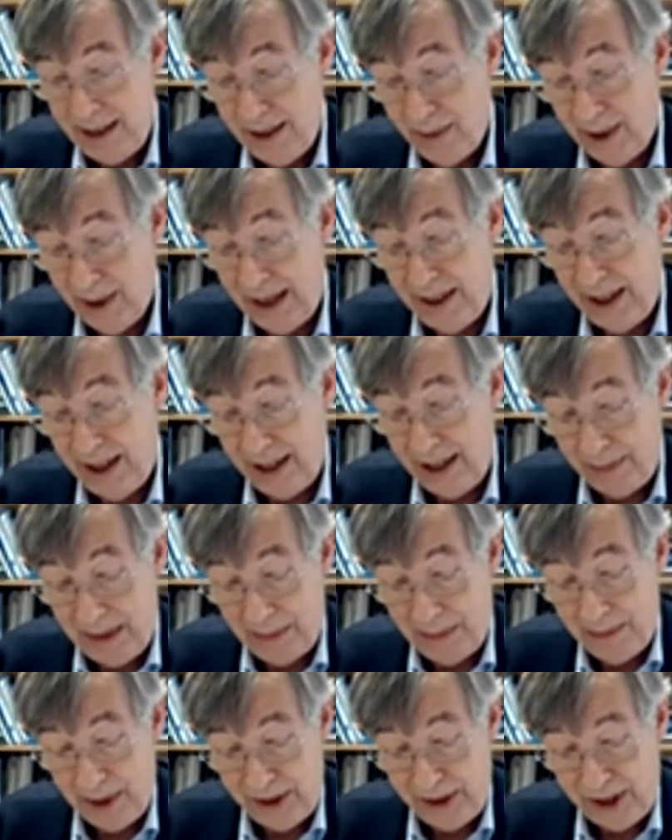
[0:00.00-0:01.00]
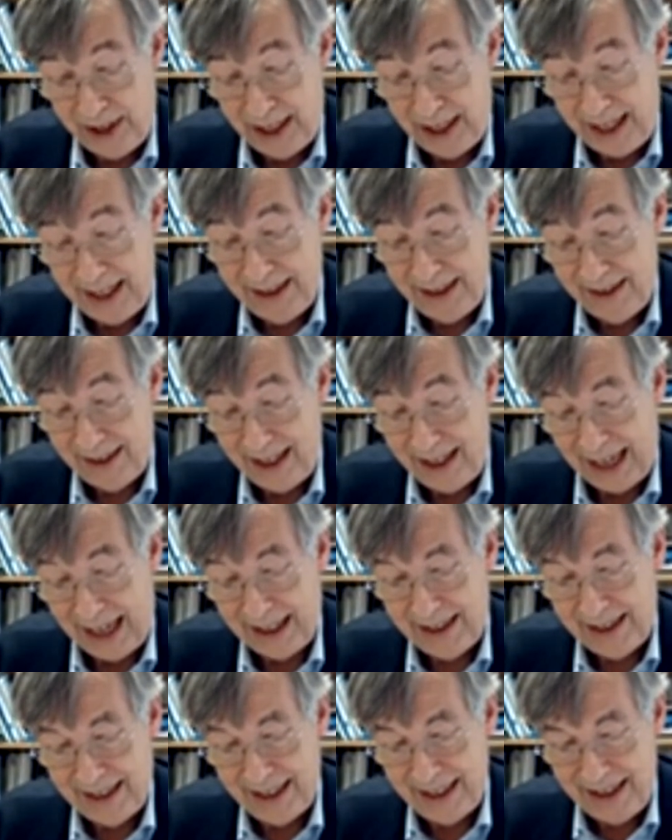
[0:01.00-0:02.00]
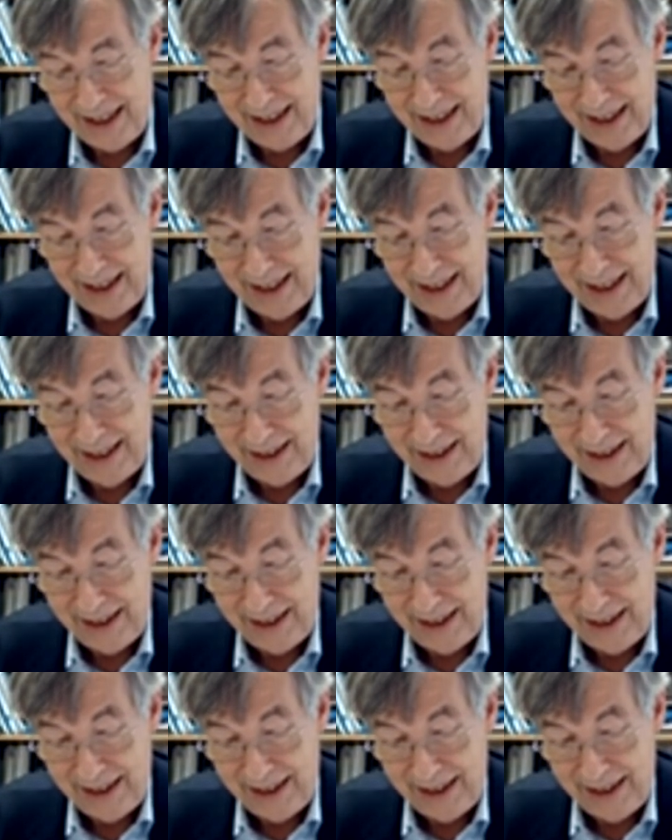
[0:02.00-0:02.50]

whether the member states acting